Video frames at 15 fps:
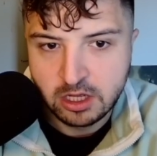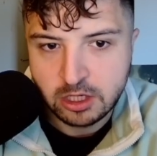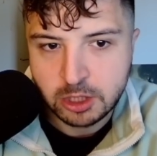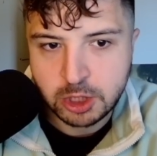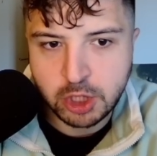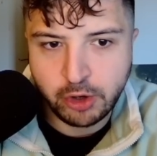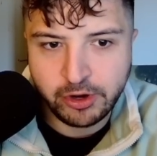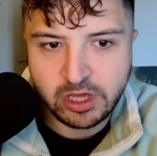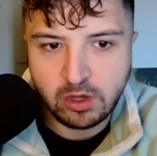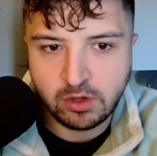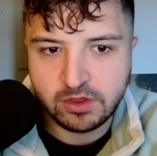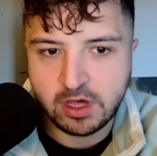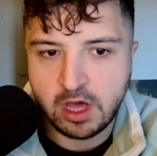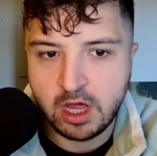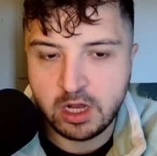During your
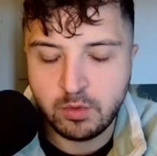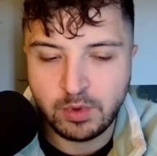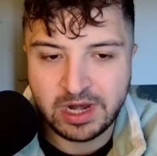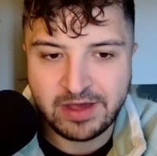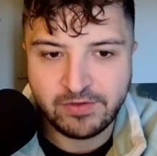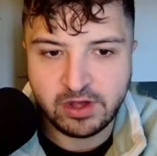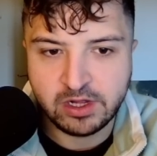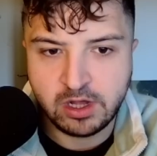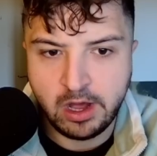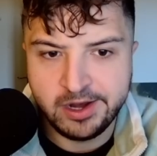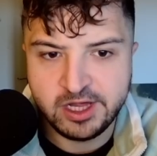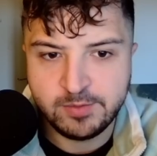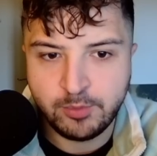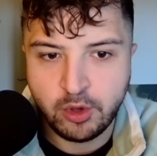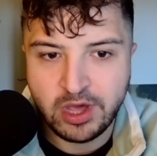turn, whenever a card is
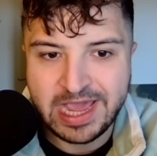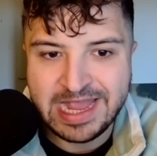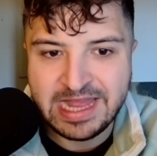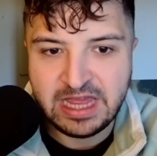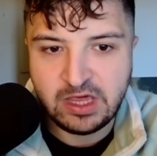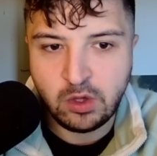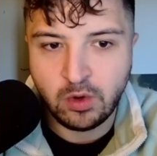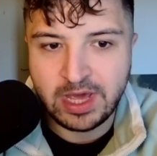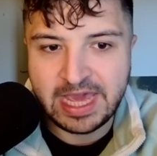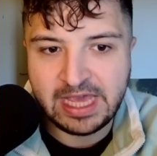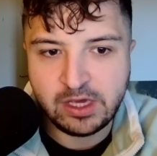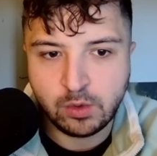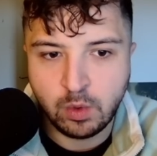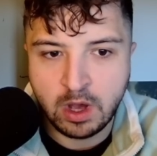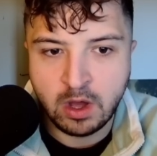put into your
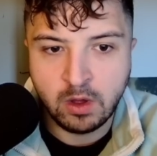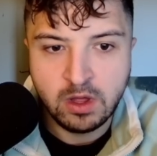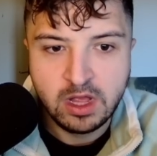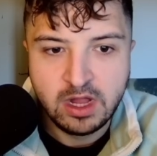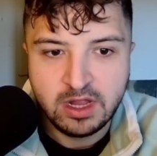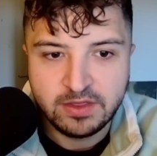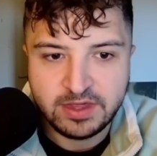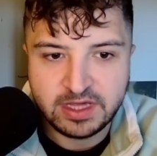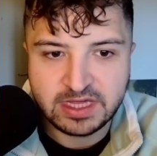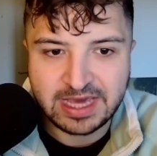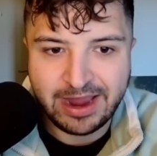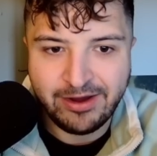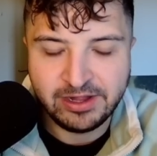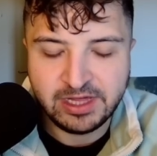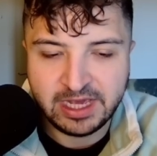inkwell, this
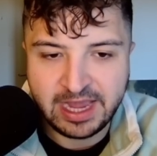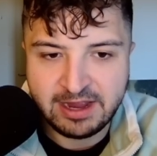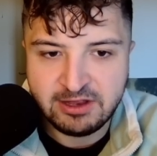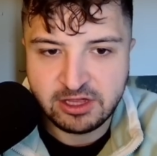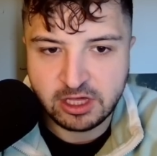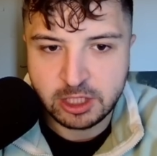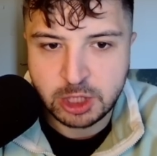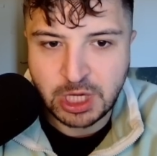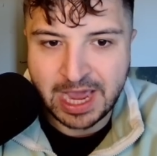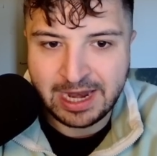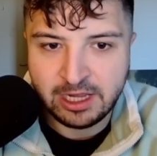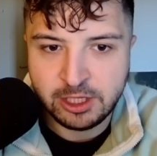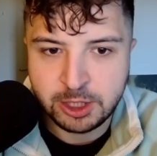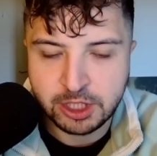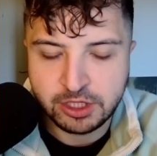character gains
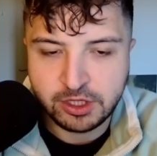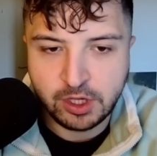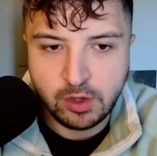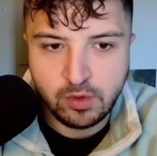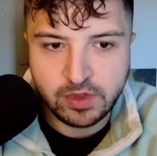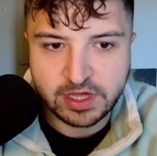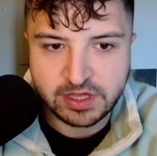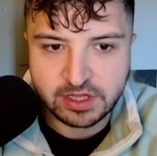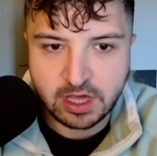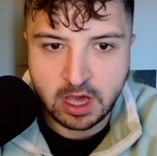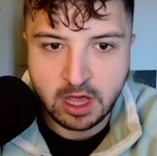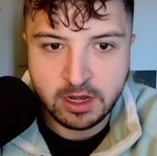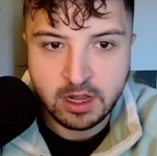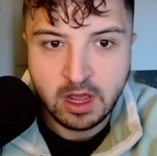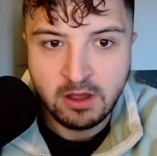Challenger 2 this
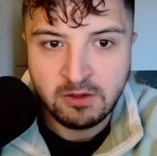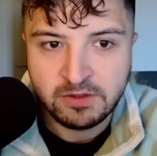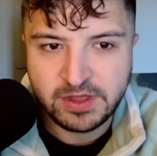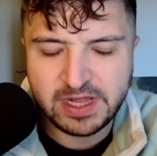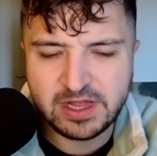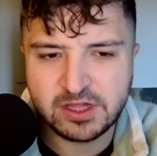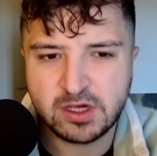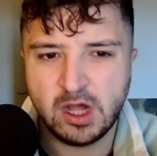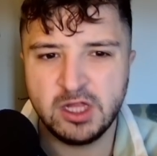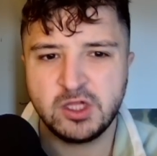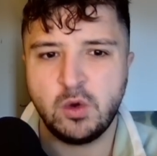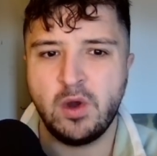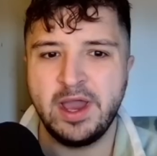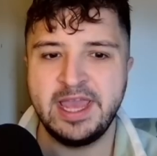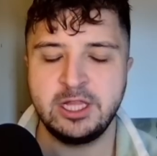turn. I think this card's
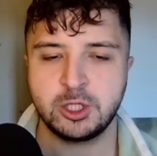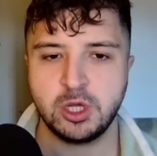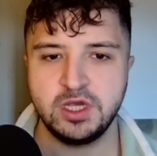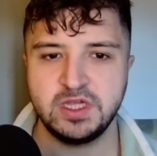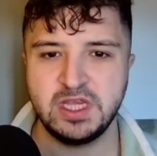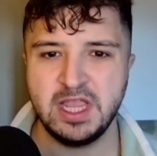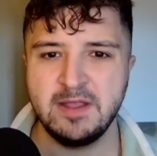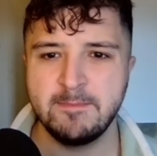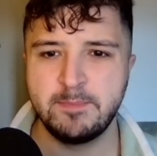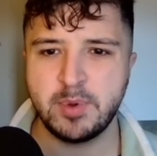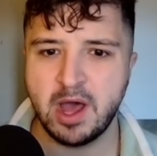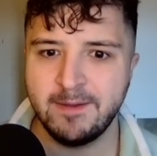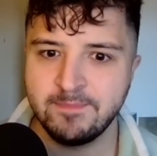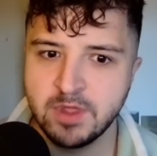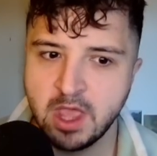quite interesting,
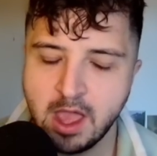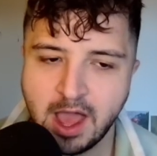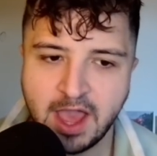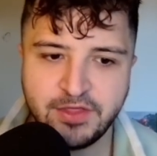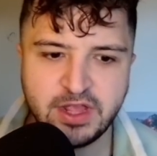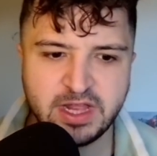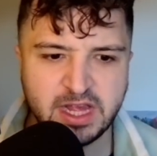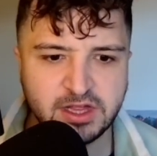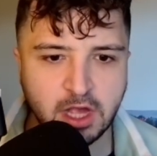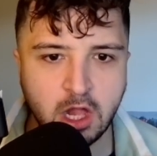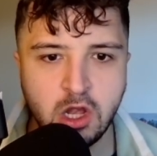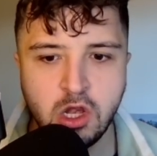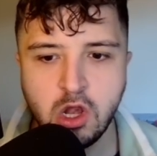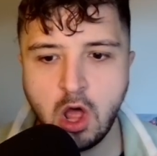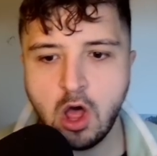but I think there's a
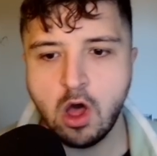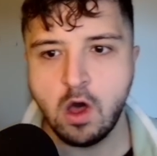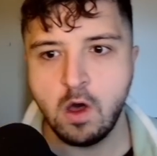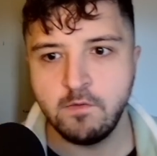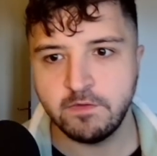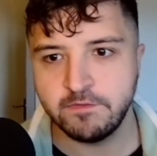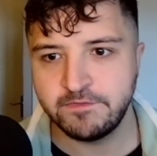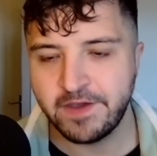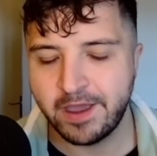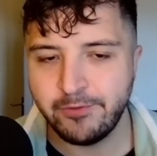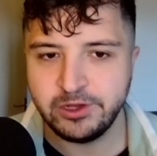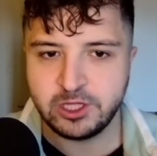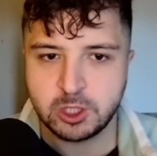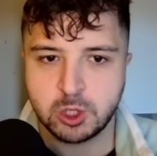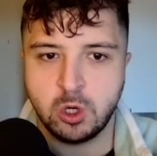lot of very
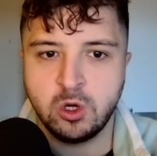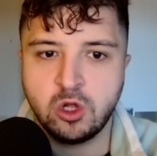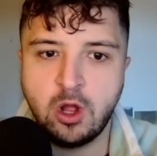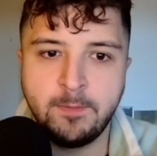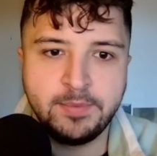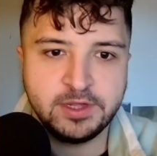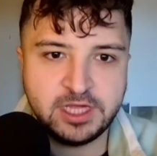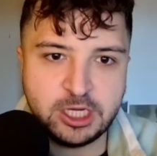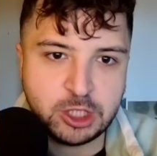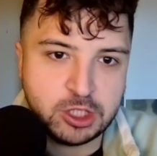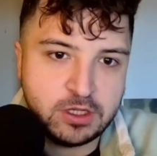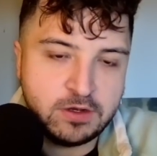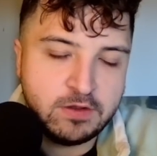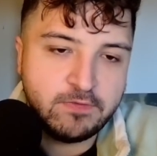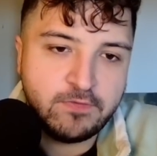strong
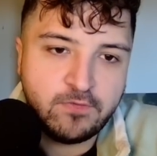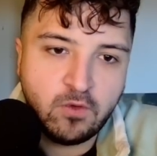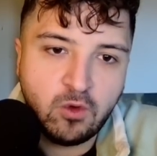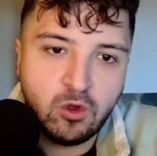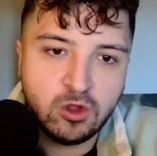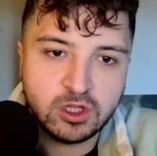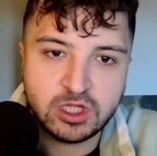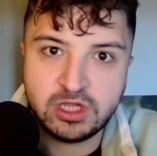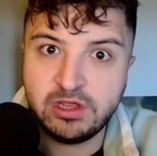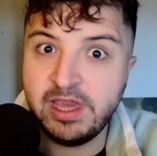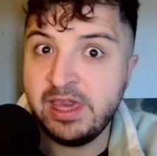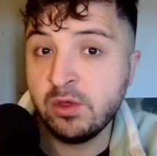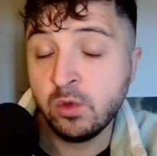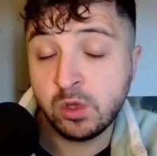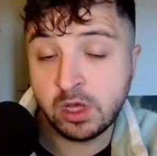competition for
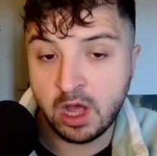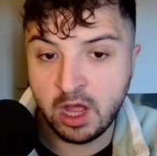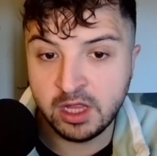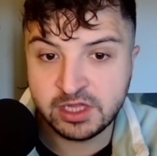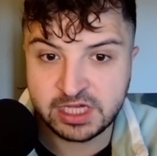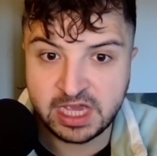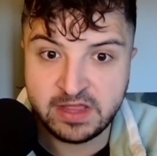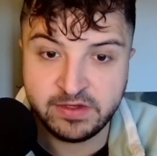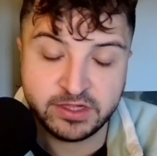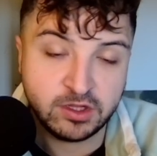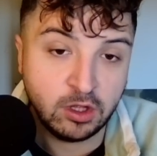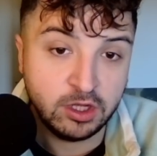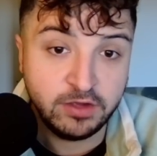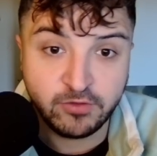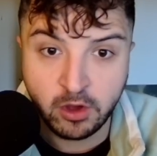steel cards in this
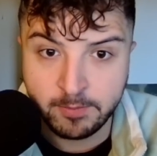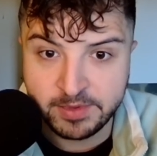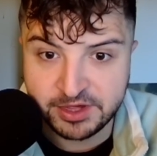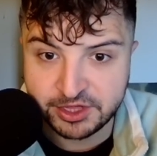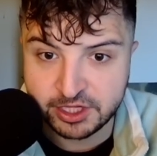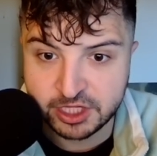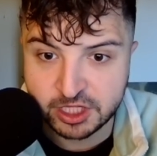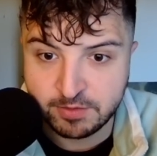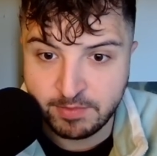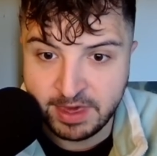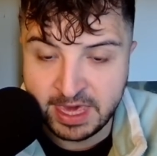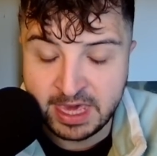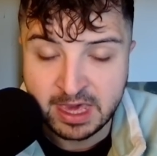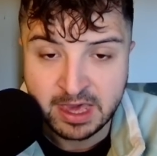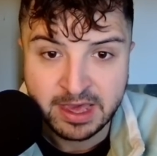slot. You've got Mr.
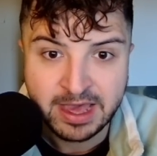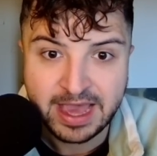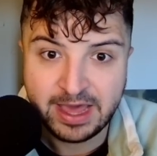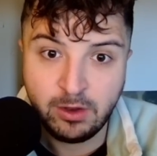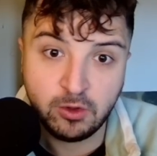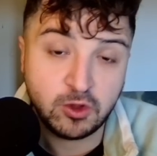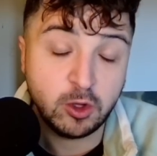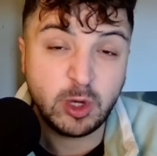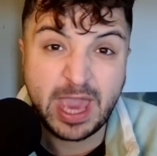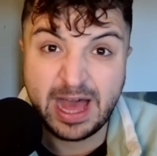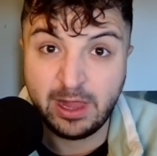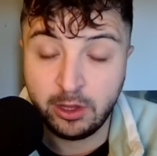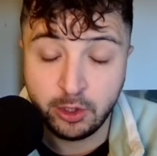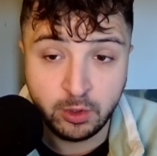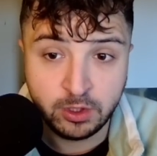Smee and also
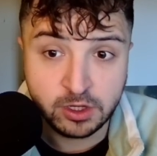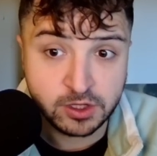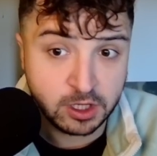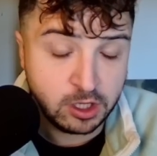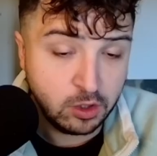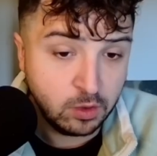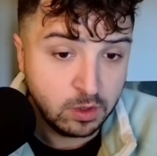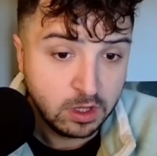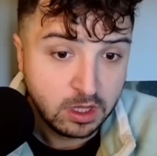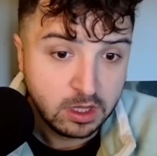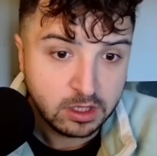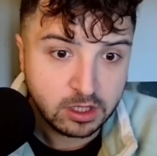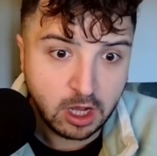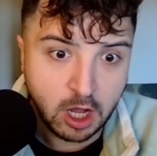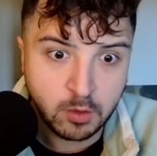Calhoun as a new
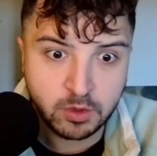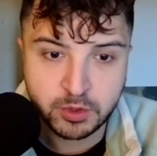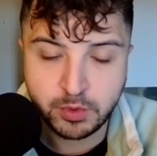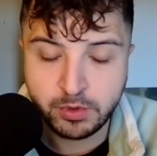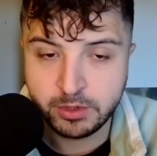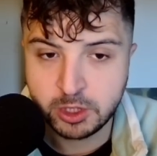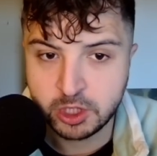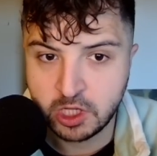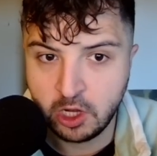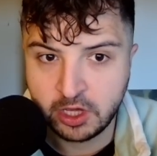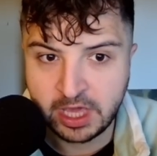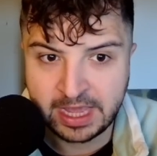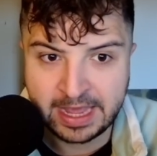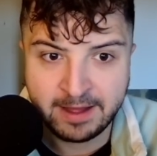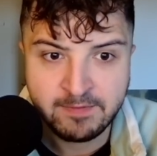card, which we were just
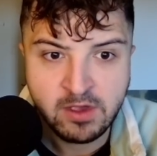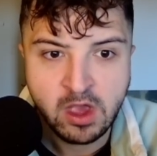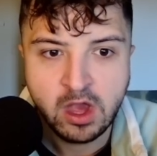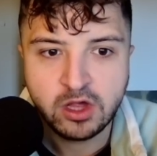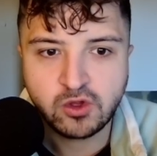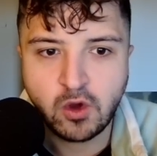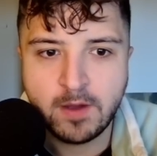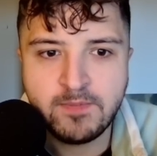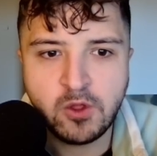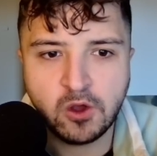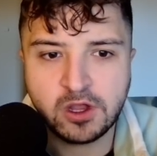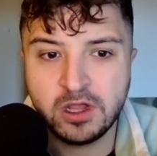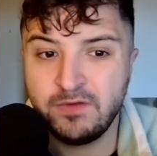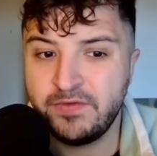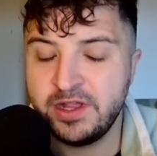looking at. So I'm not
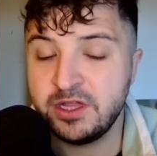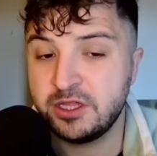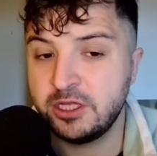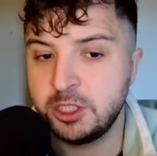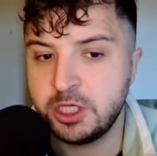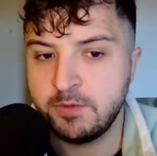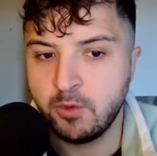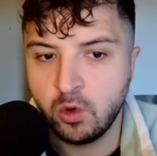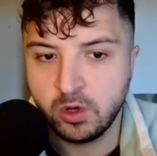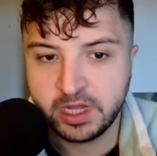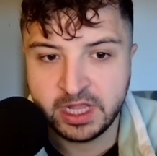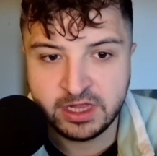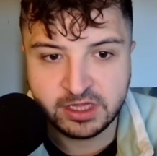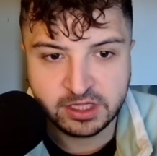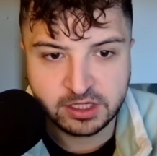convinced that Jim
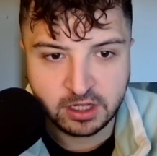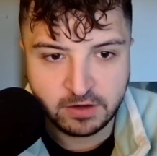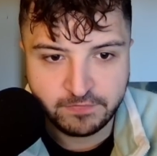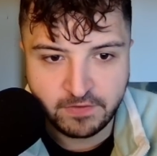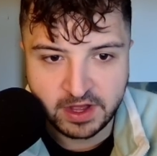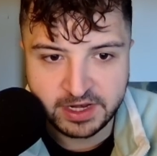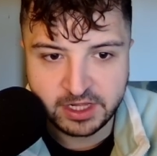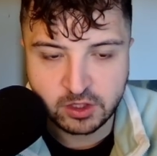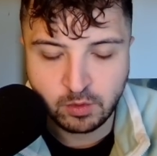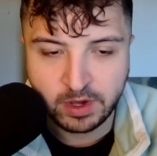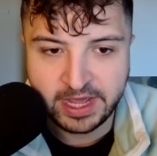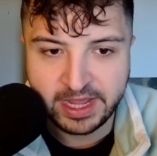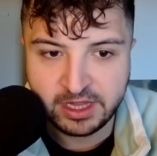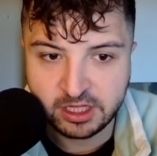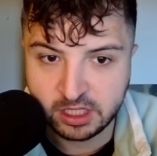Hawkins is going to find its way
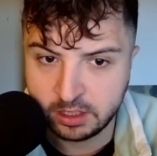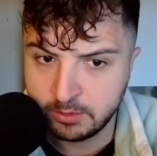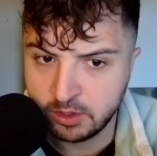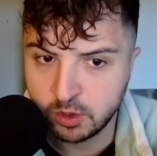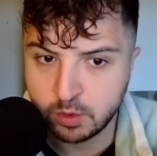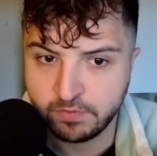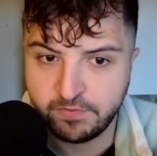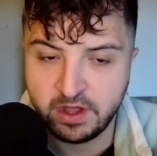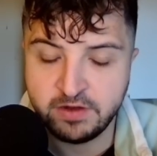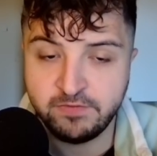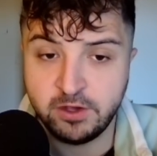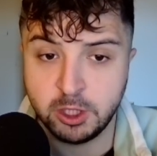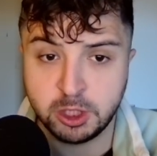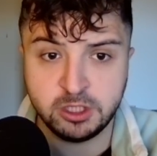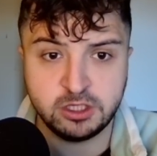into the most refined
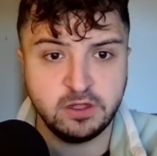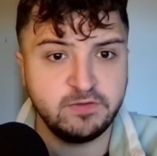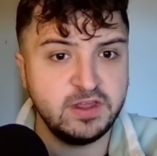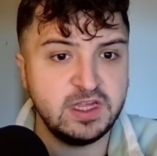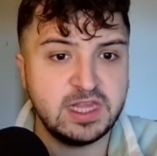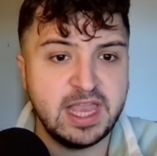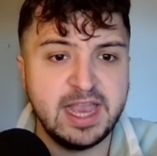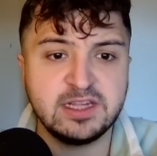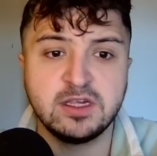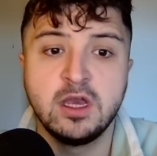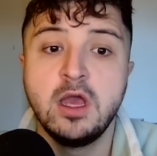versions of these decks.